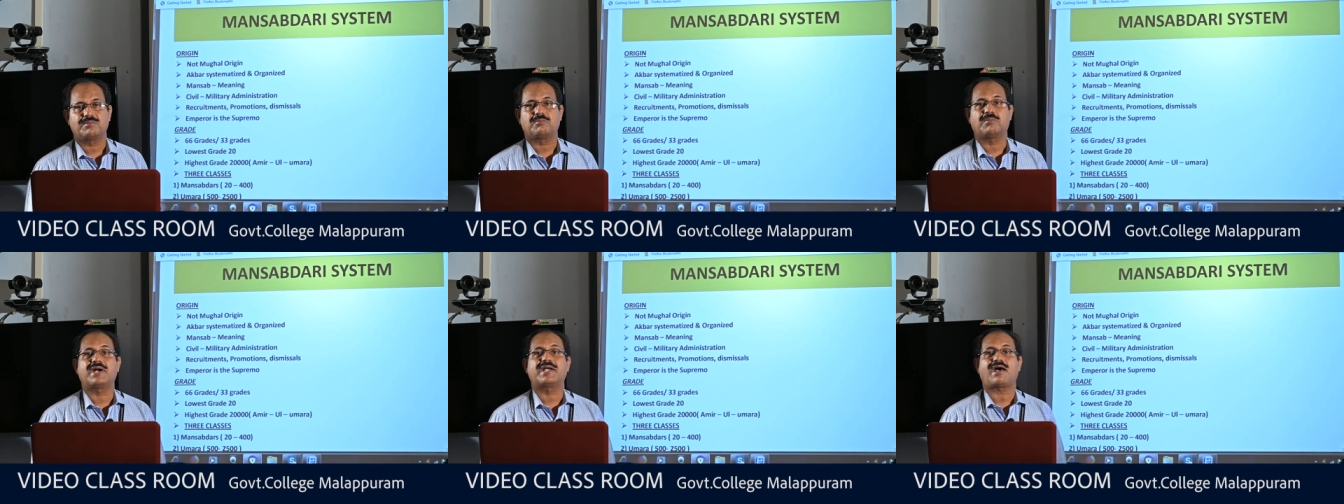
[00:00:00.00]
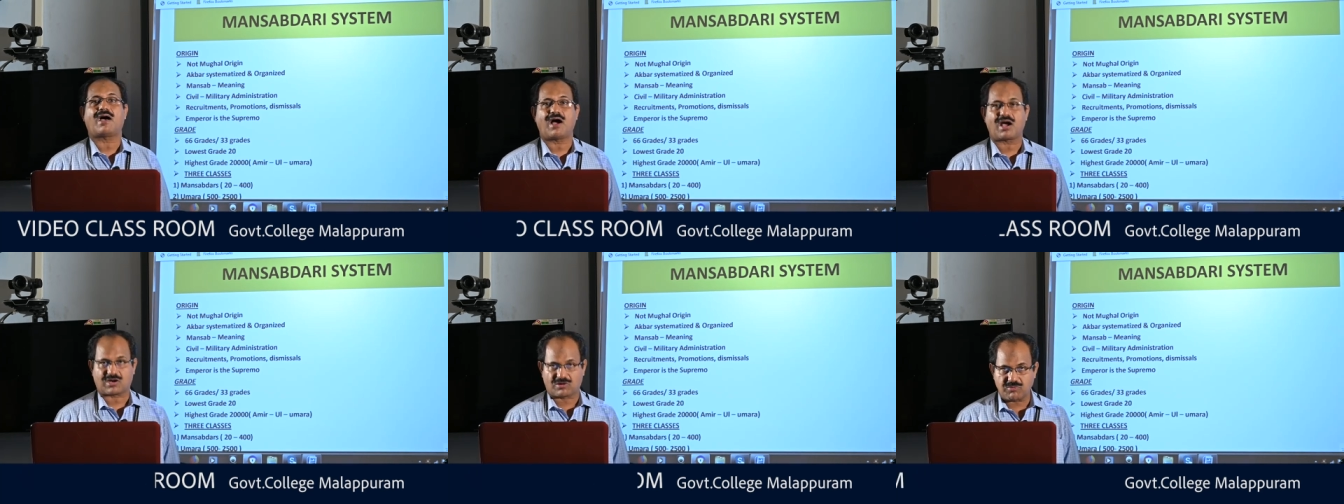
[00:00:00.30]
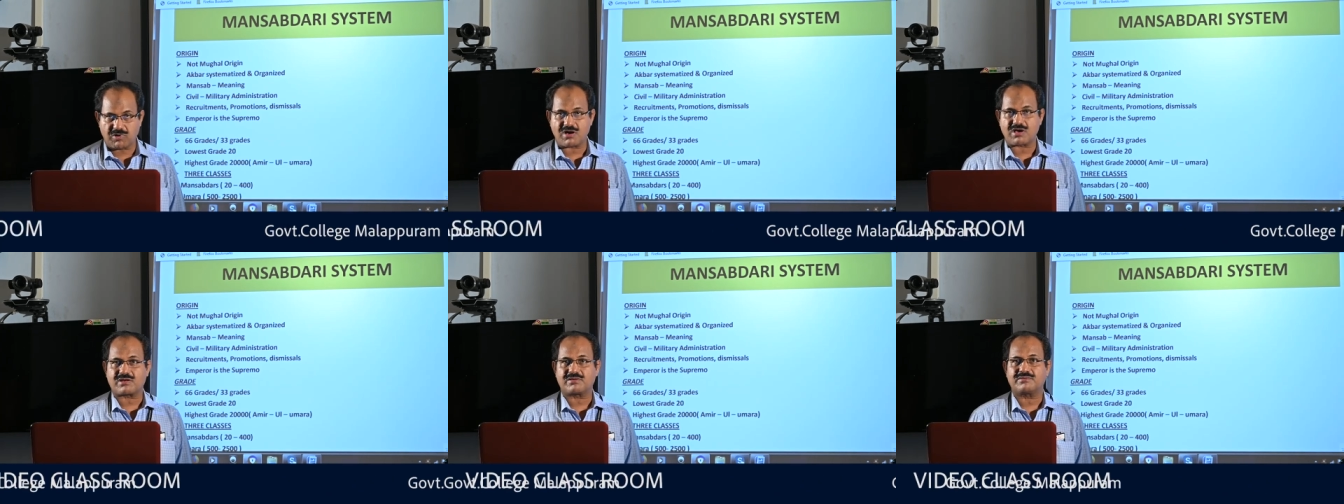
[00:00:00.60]
but
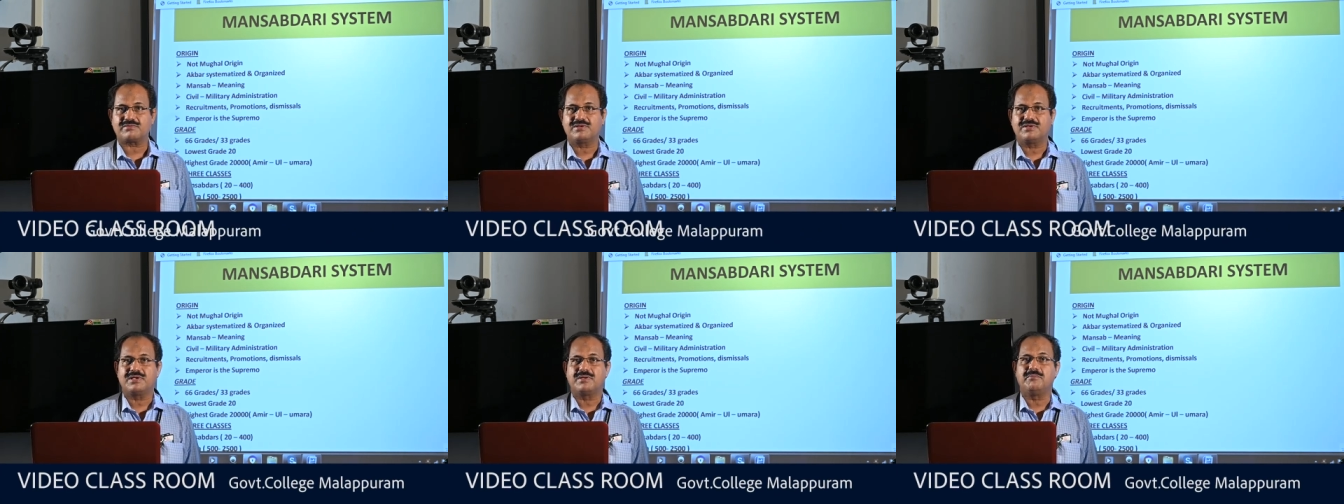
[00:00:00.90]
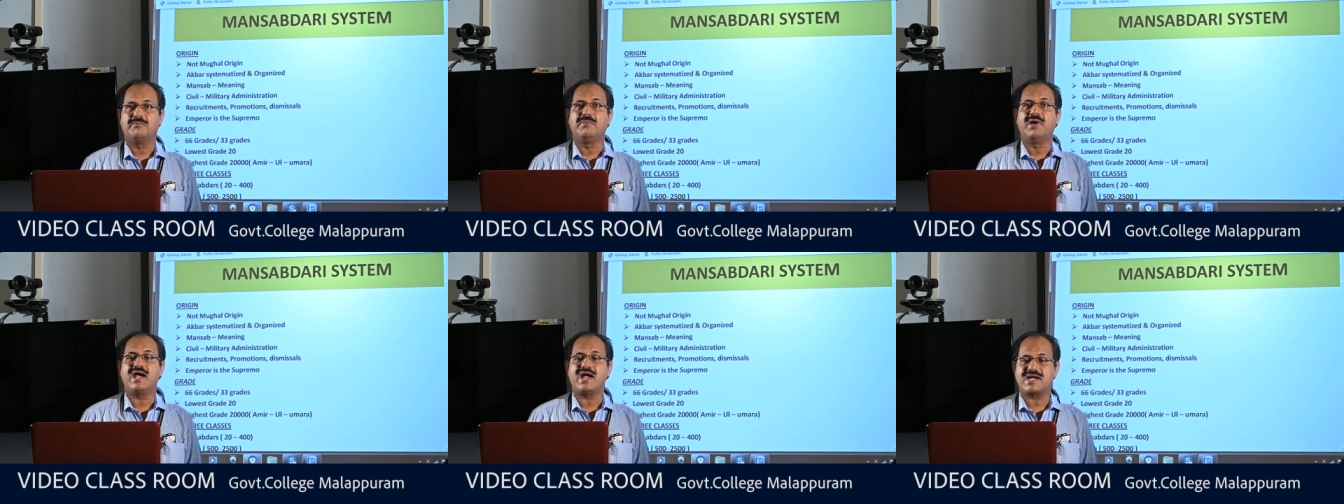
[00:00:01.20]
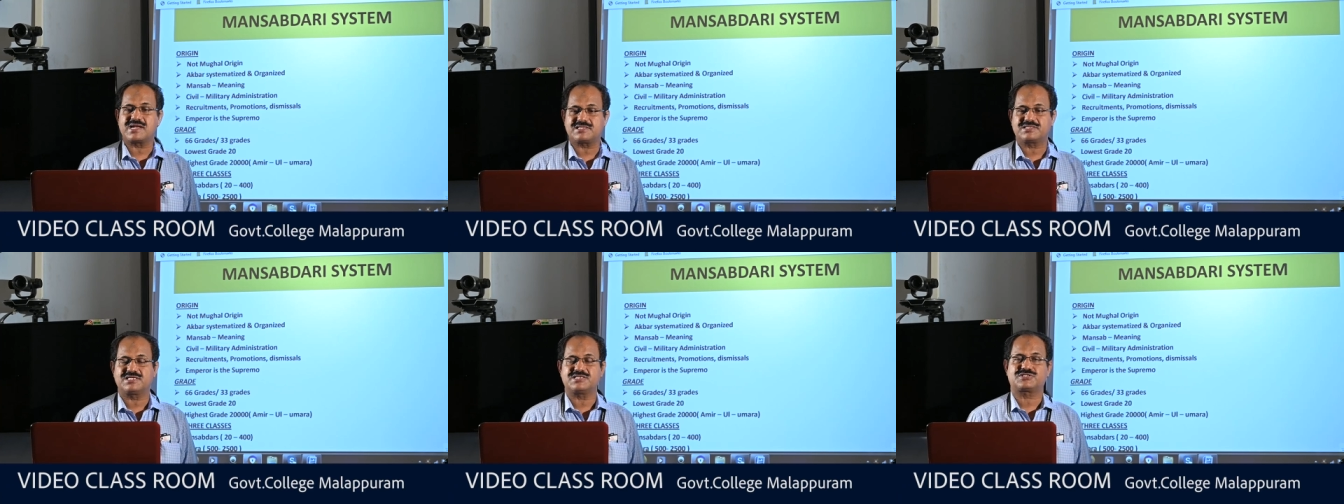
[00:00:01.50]
Akbar
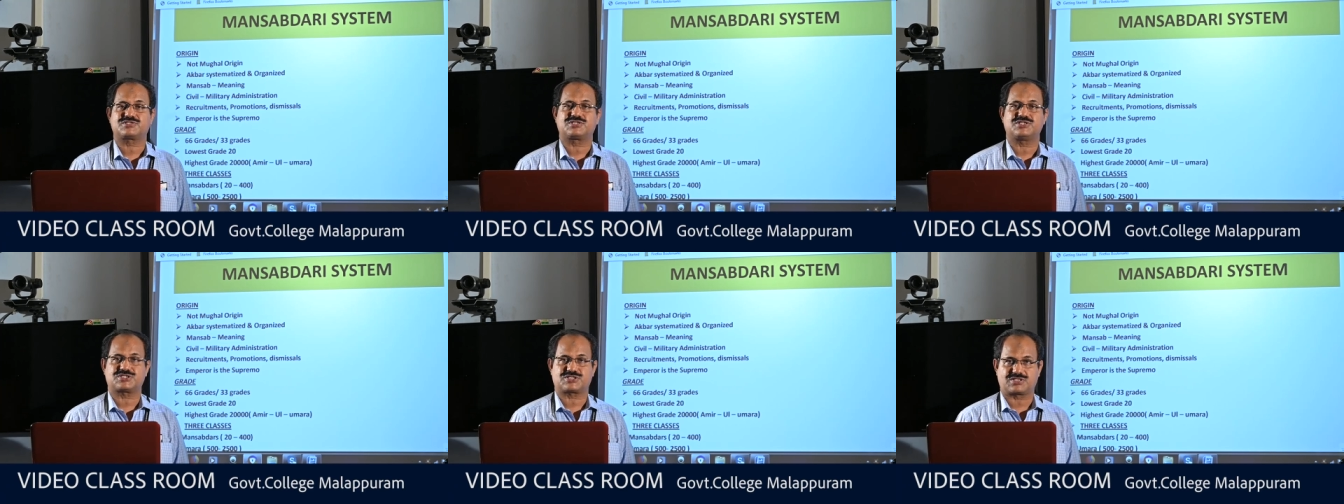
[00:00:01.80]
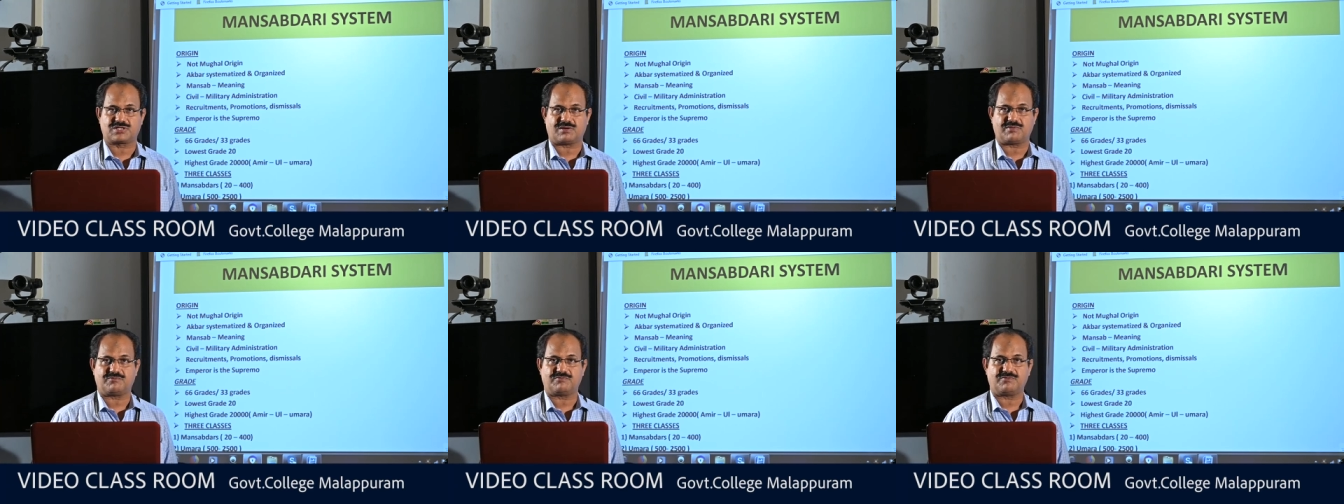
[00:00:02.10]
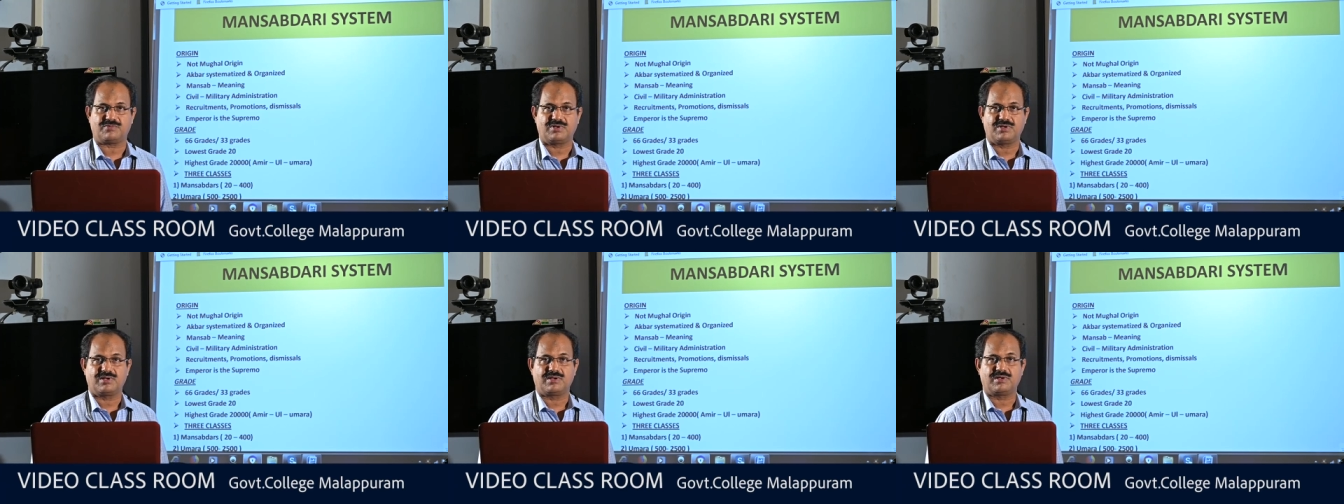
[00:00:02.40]
made this system